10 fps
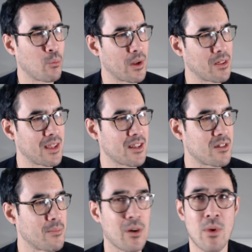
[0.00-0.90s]
One thing
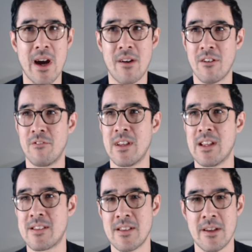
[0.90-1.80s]
to be aware of
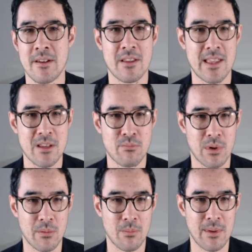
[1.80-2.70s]
is there's
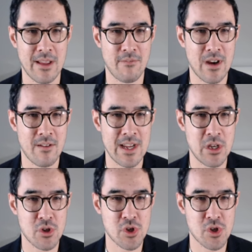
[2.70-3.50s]
probably a very